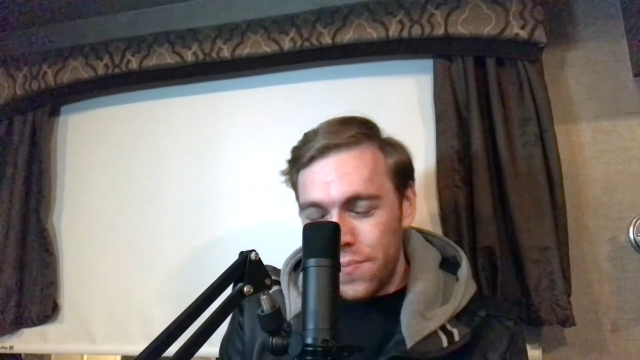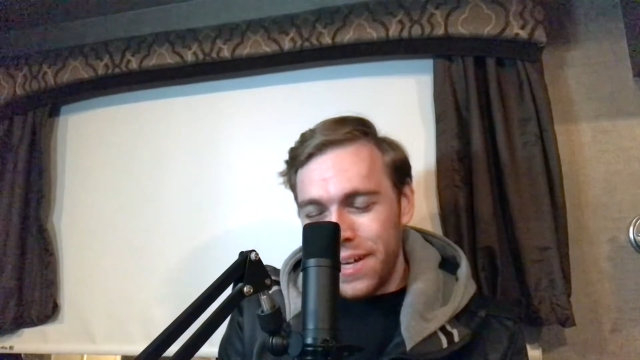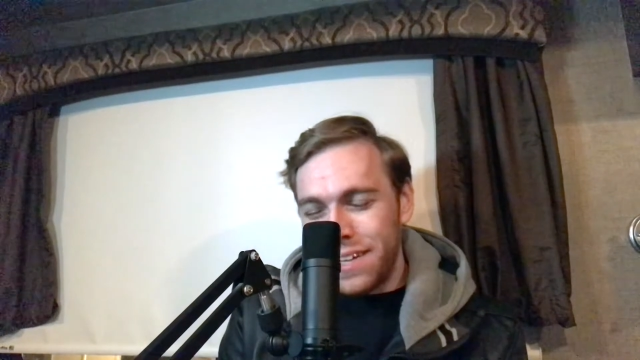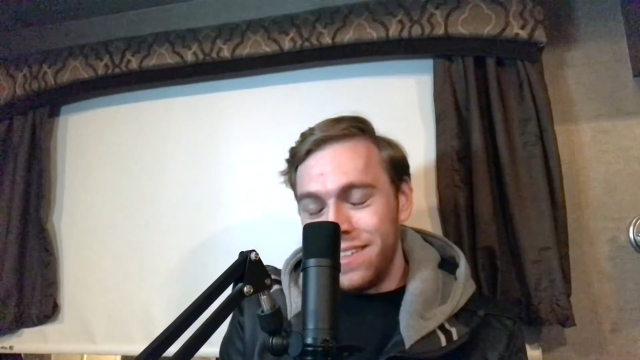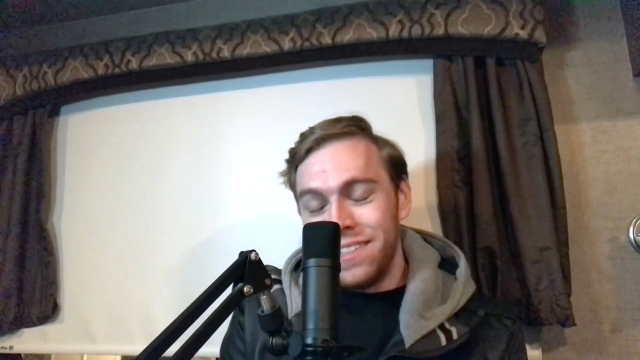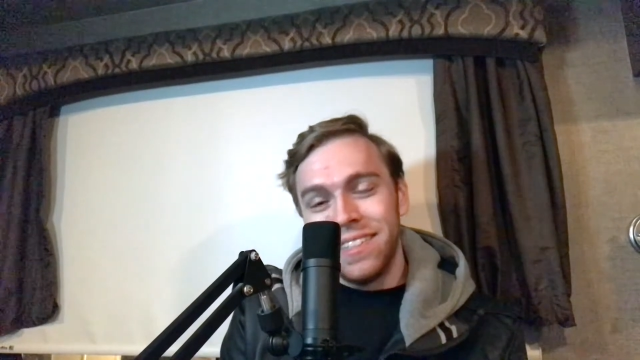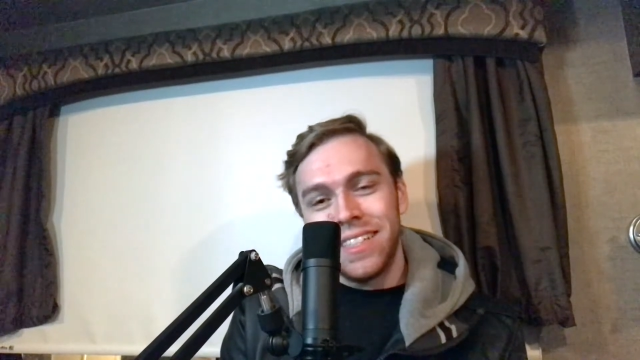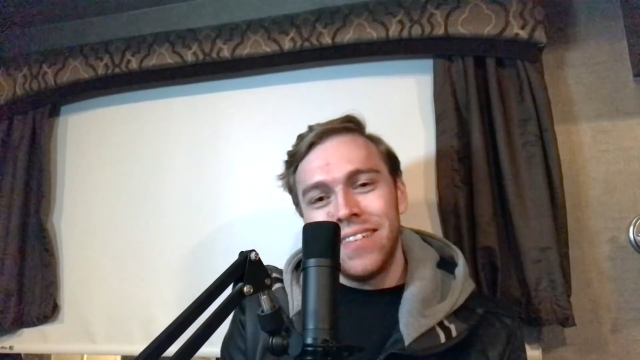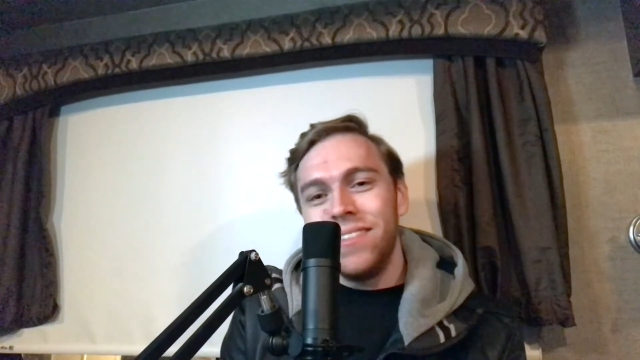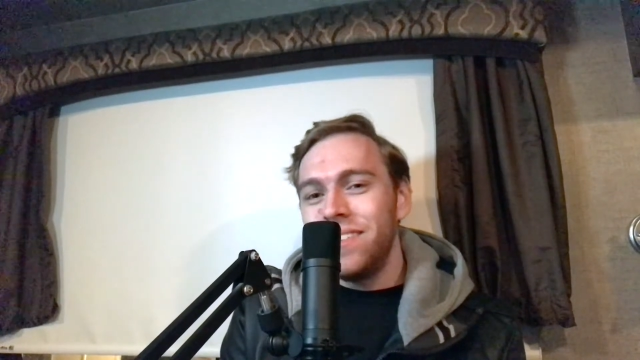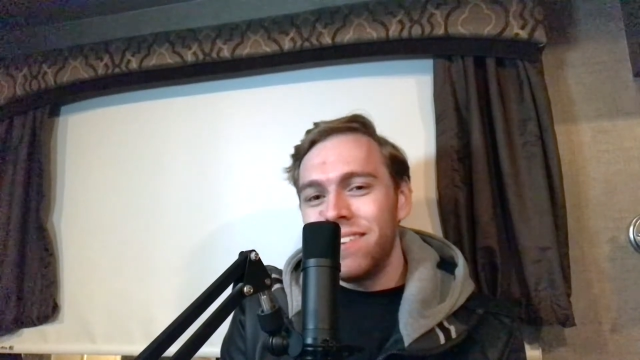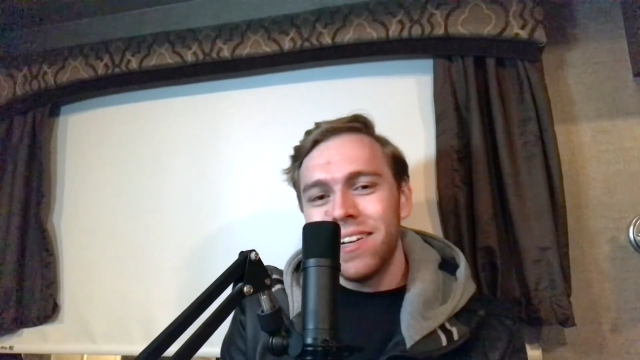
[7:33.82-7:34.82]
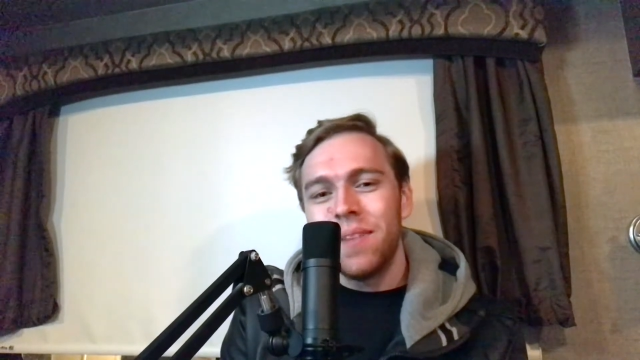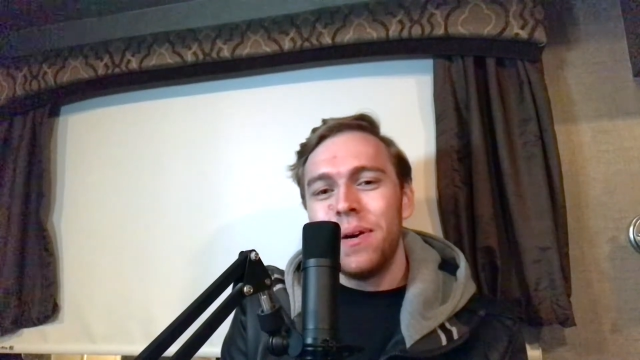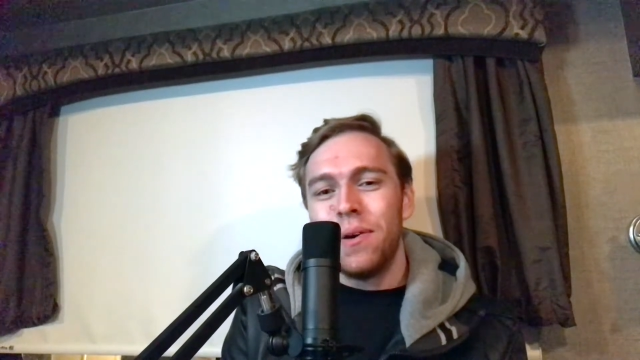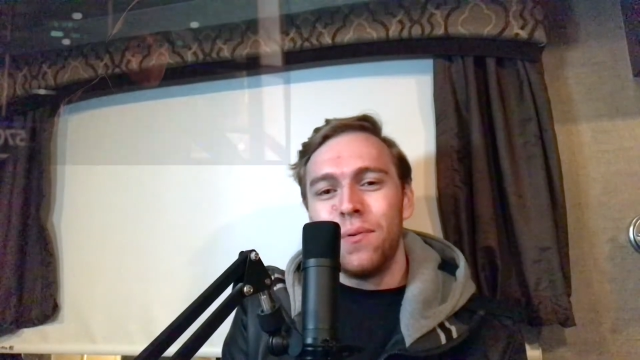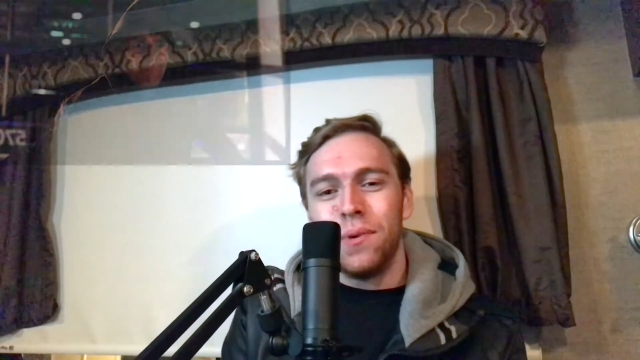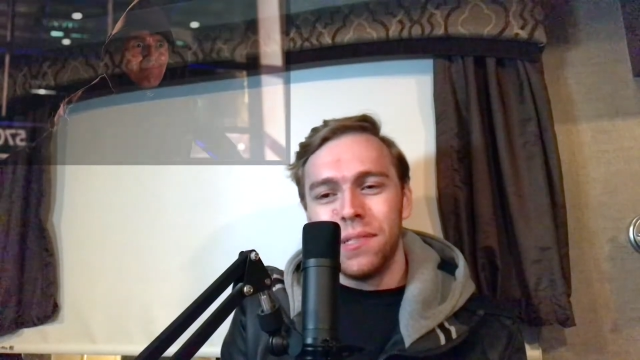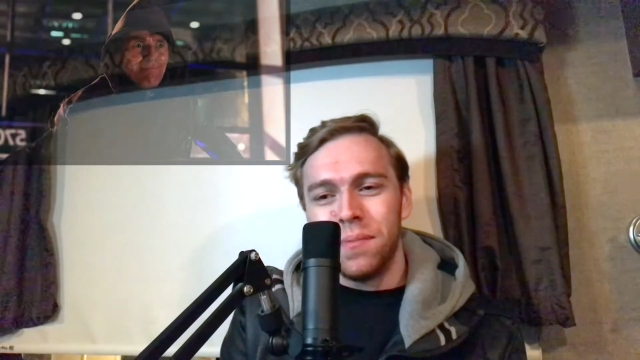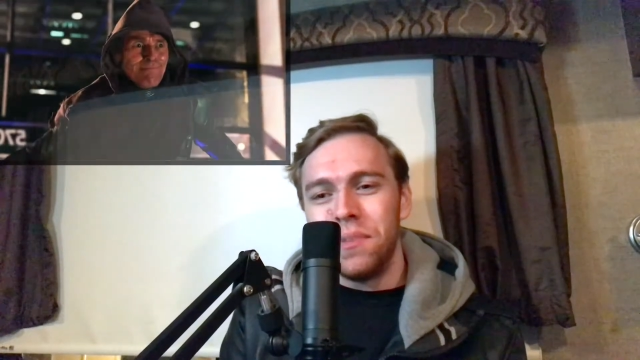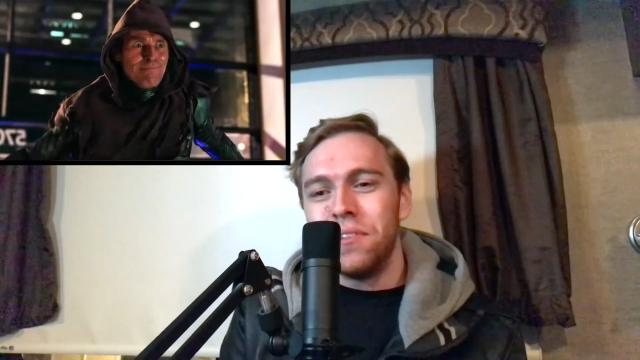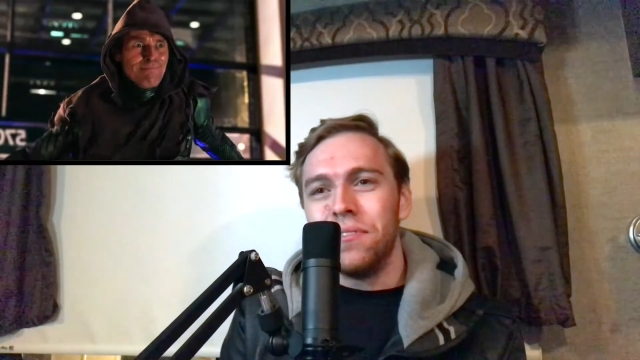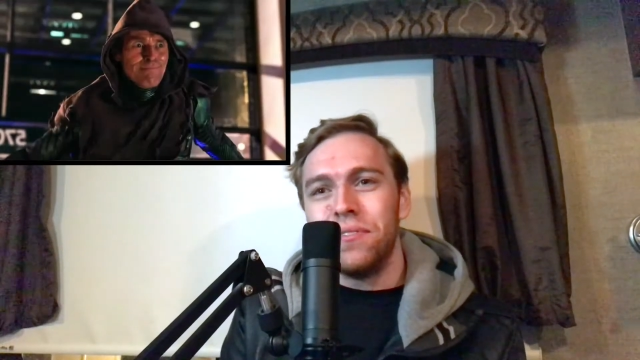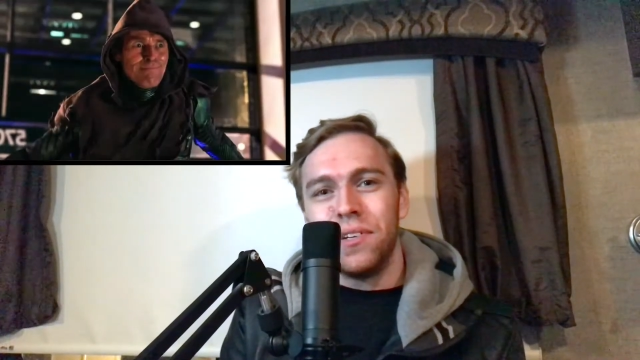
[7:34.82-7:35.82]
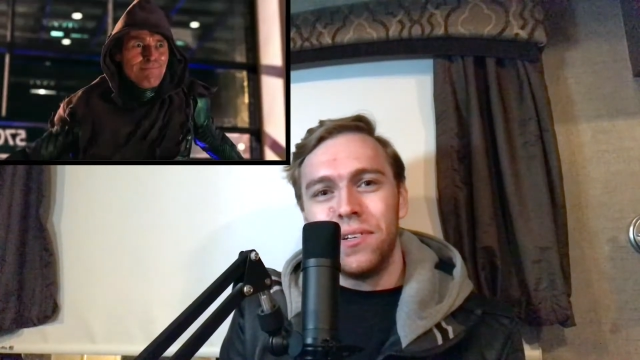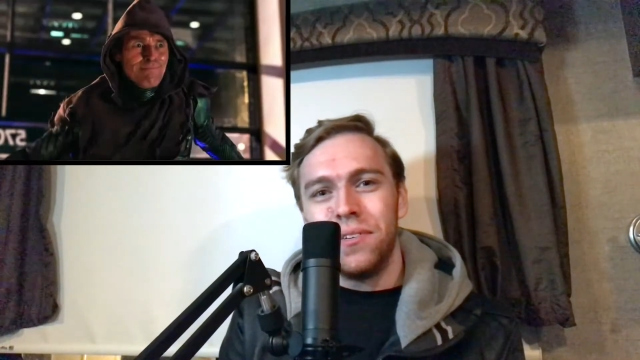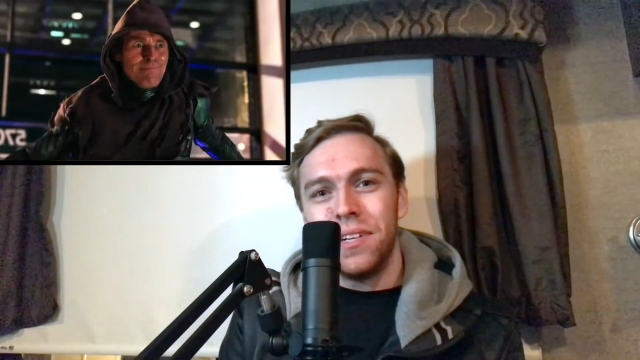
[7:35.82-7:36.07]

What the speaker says: goodness, can we talk about Willem Dafoe as